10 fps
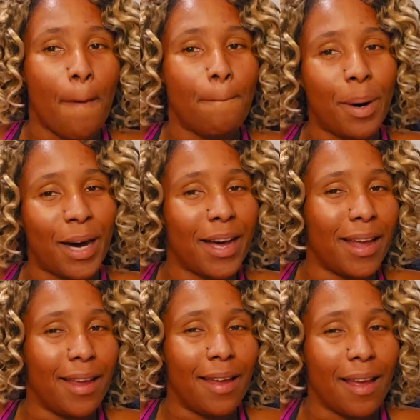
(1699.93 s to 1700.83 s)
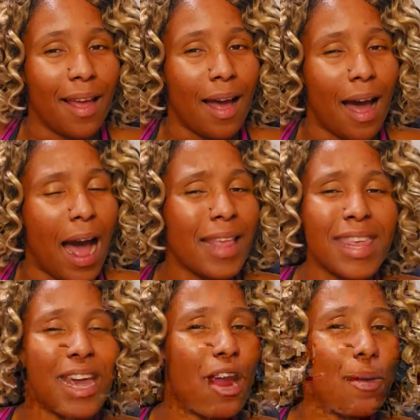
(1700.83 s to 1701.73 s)
But I
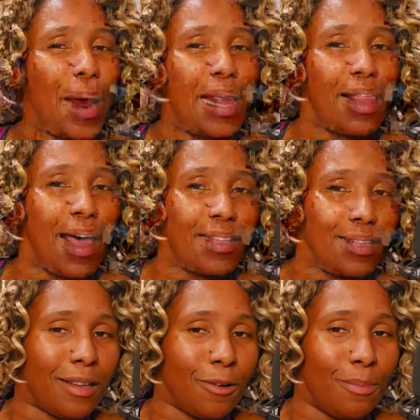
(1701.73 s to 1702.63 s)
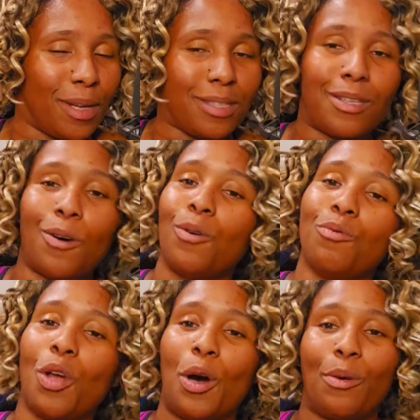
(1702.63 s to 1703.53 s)
think everybody lying a little bit, so who
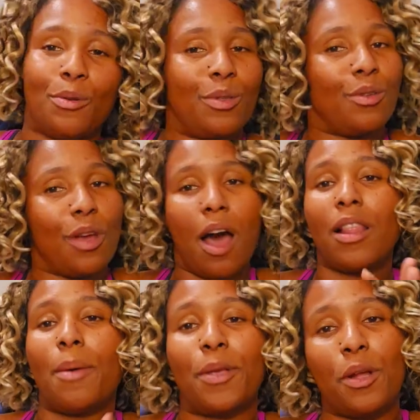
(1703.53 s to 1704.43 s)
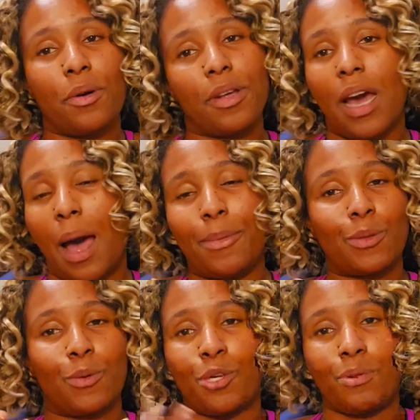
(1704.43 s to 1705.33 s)
knows? Y'all let me know in the comments
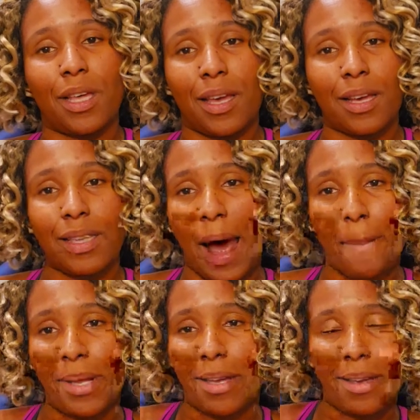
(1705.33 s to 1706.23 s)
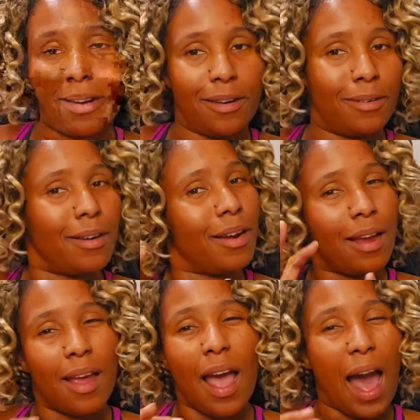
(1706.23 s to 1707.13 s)
what you think is happening here.
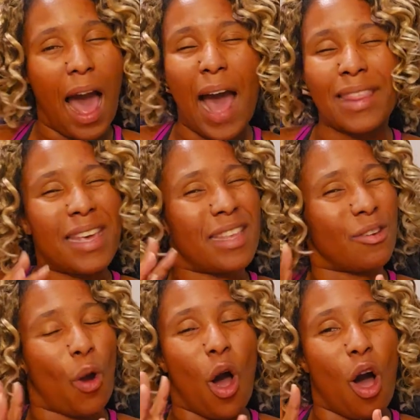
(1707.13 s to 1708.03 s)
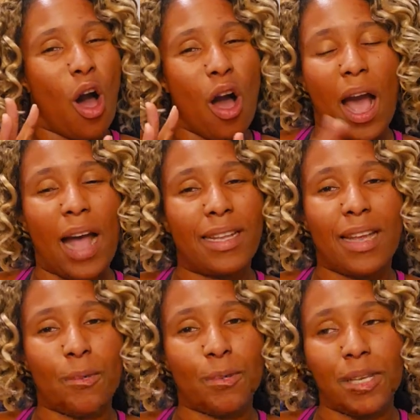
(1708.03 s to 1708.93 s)
I think they're all kind of
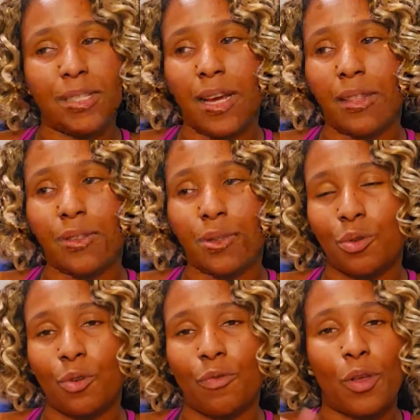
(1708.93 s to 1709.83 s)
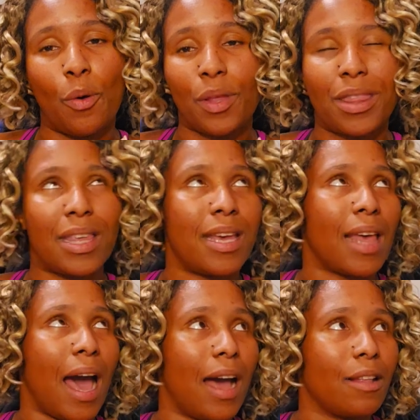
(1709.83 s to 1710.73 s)
not really telling the truth. The only thing
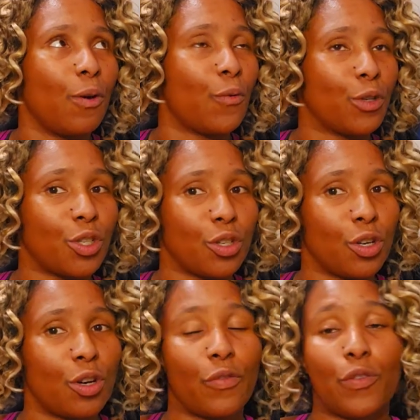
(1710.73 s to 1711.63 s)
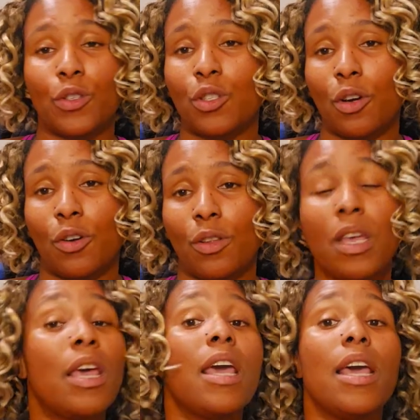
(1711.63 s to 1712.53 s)
that I know for sure and for certain
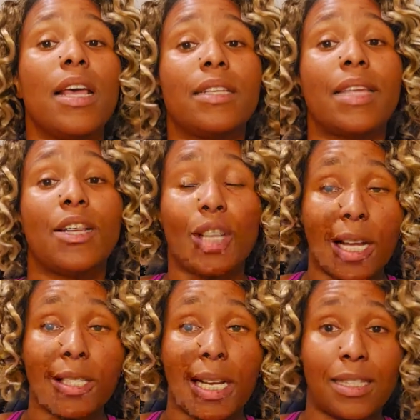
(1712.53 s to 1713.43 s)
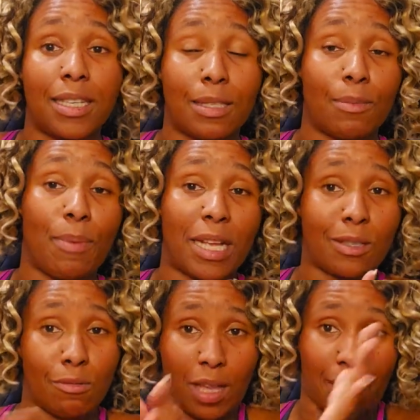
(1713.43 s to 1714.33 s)
is that John Janssen is
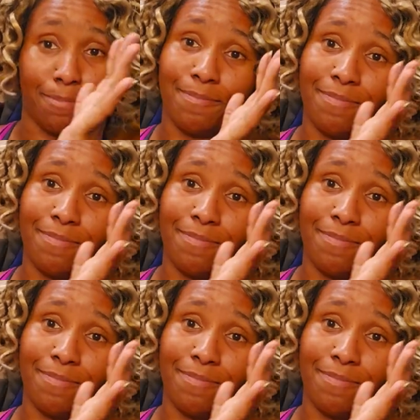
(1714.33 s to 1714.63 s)
Basula.